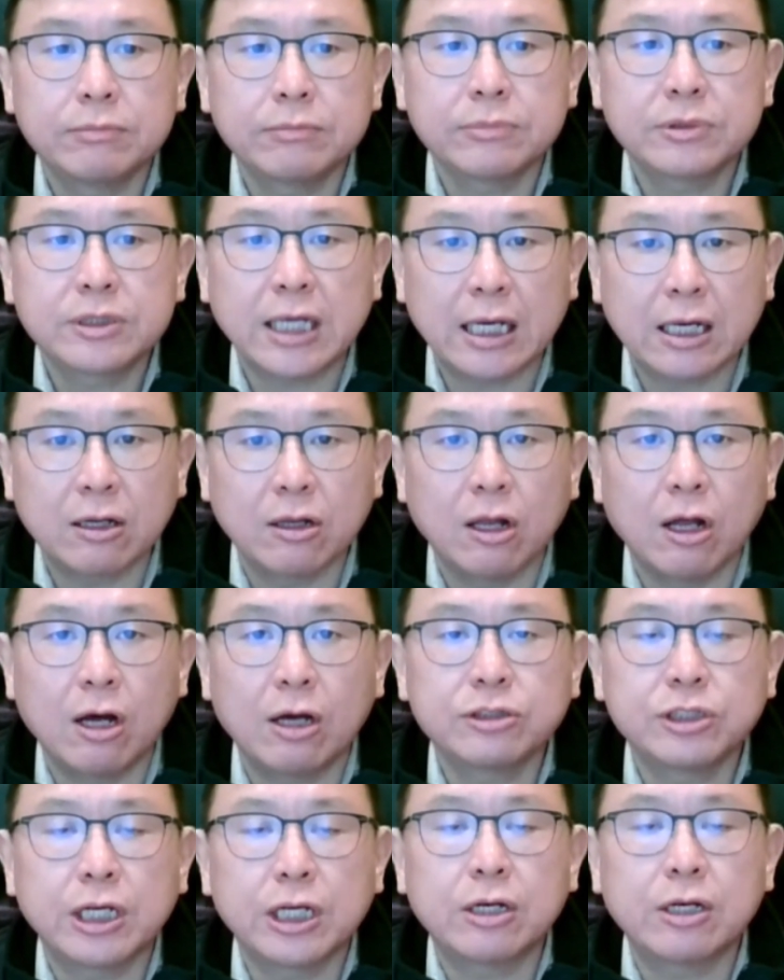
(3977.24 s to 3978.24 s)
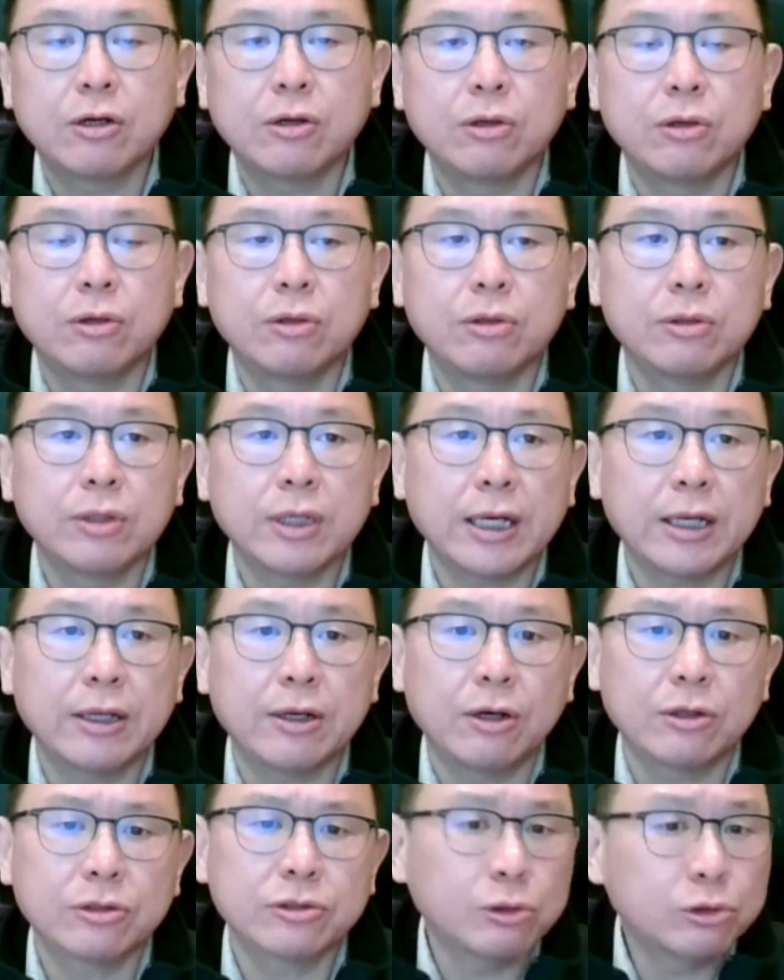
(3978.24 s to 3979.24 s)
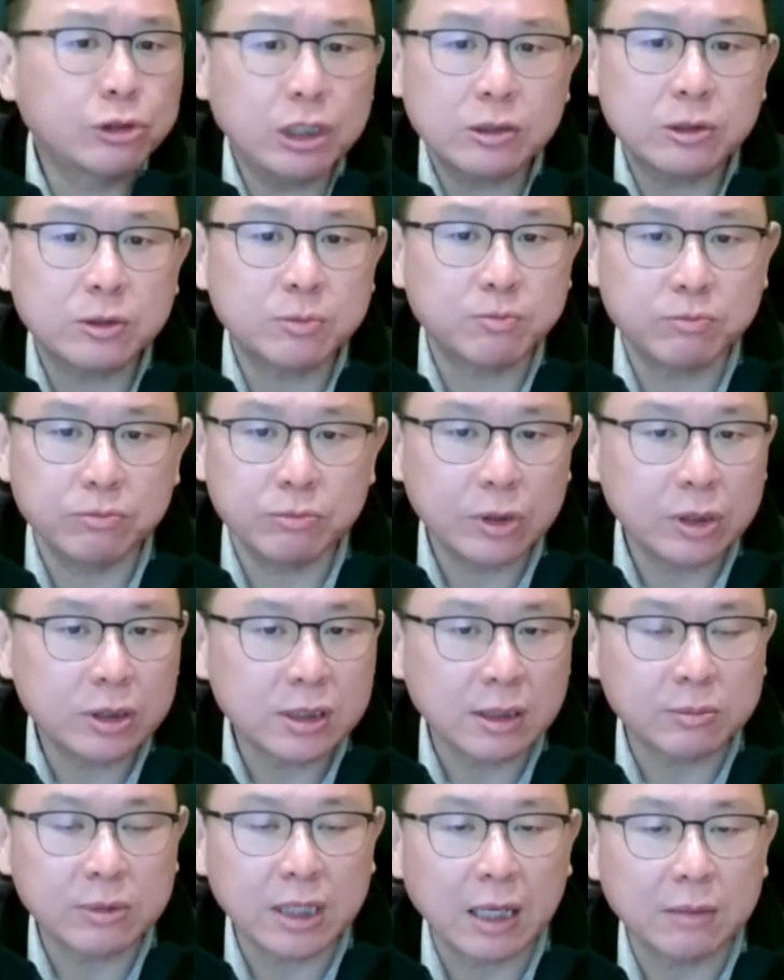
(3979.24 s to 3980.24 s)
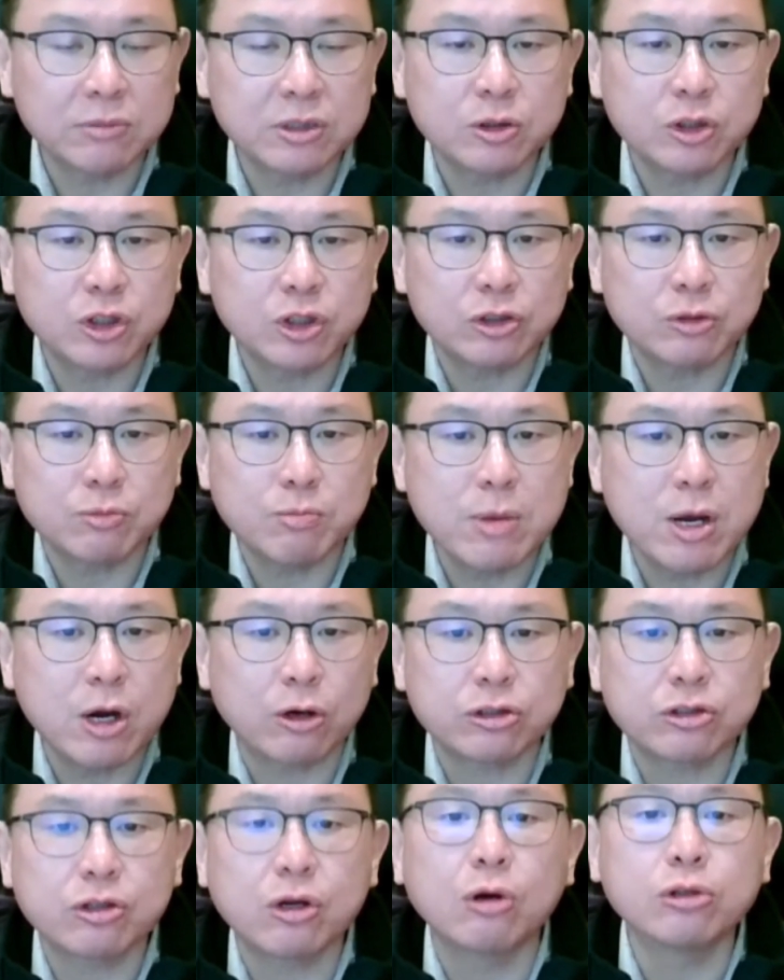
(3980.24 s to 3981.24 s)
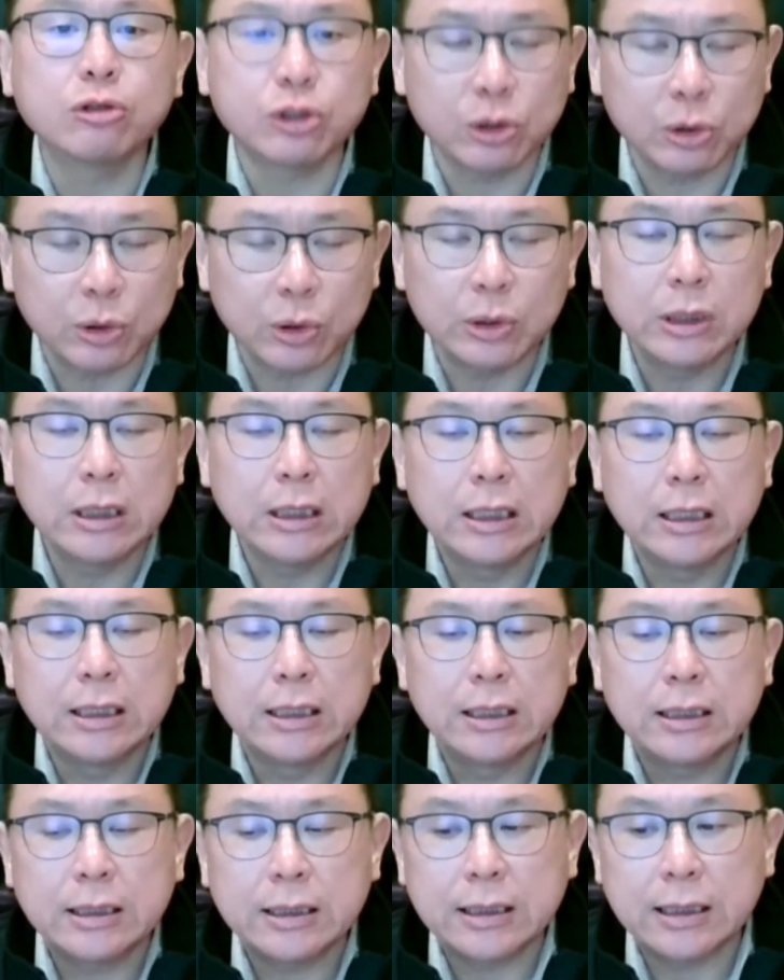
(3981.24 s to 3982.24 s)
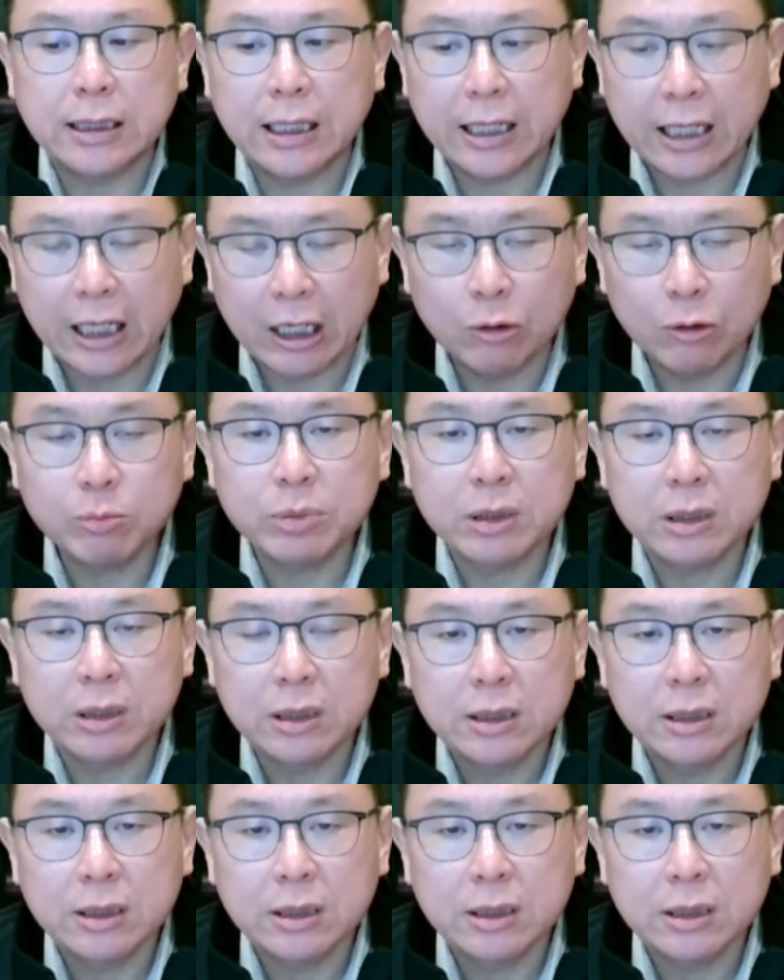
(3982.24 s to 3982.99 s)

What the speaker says: psychological and also just sometimes just mere social help.